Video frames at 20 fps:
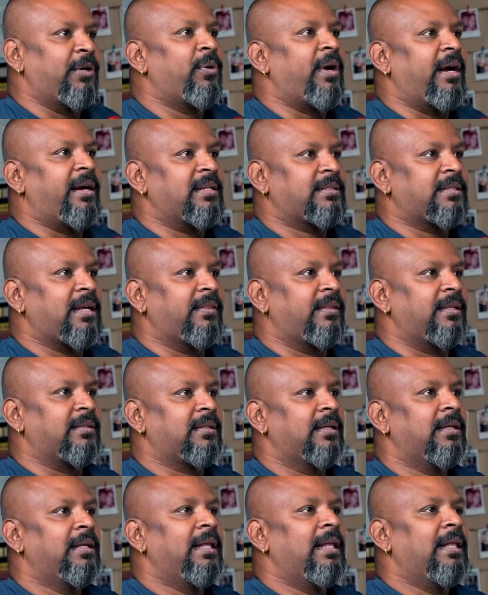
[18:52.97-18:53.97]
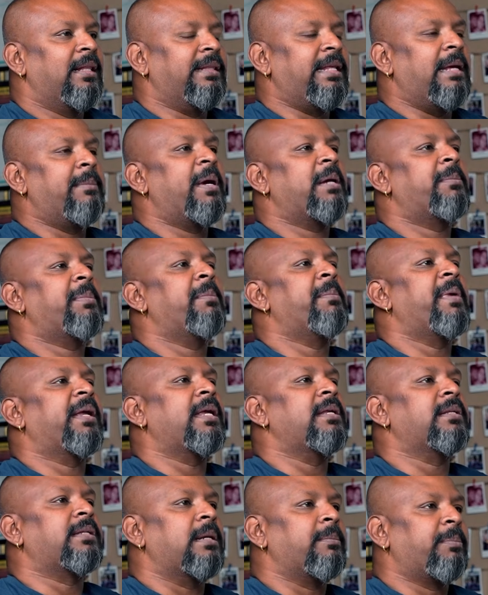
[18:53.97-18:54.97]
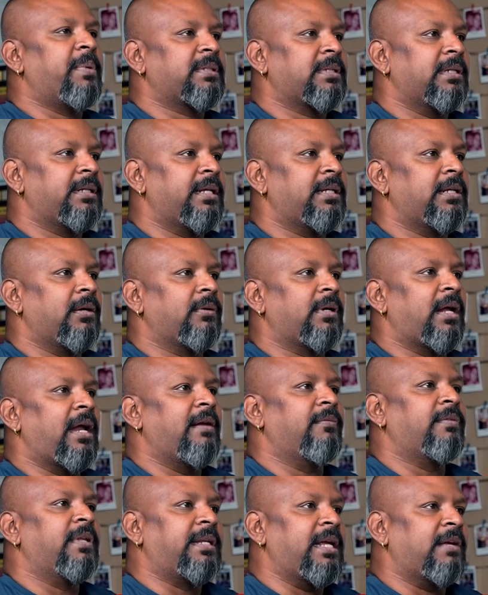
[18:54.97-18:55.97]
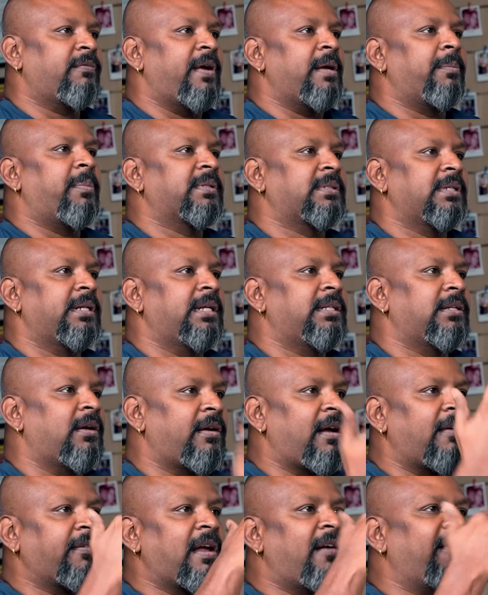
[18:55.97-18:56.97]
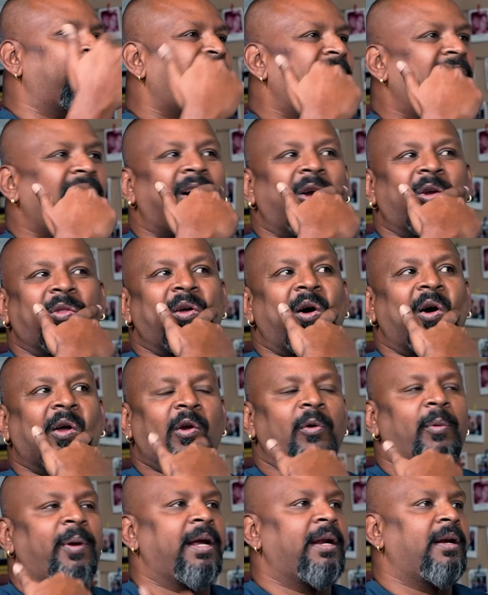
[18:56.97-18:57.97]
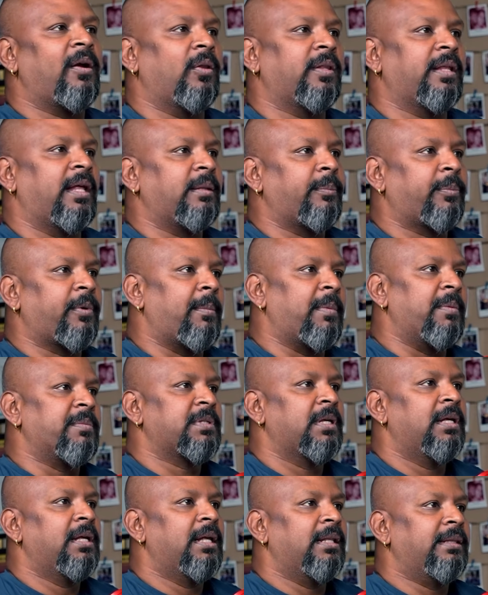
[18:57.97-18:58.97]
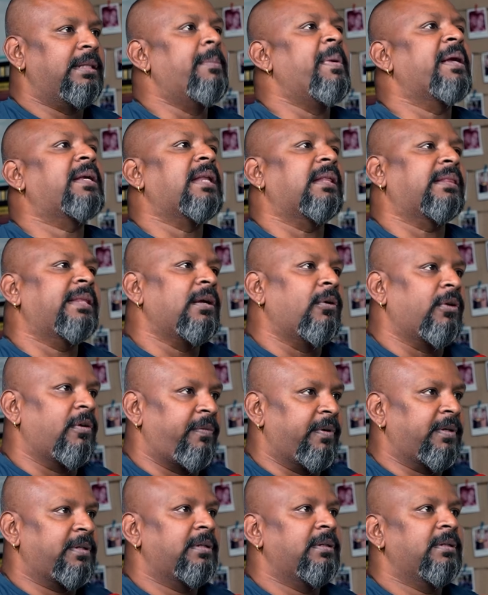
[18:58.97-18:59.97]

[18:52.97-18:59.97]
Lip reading: They don't understand this. They might be making 10% out. And if they take 5% out all the ROI and all the other problems, they make nothing out of it.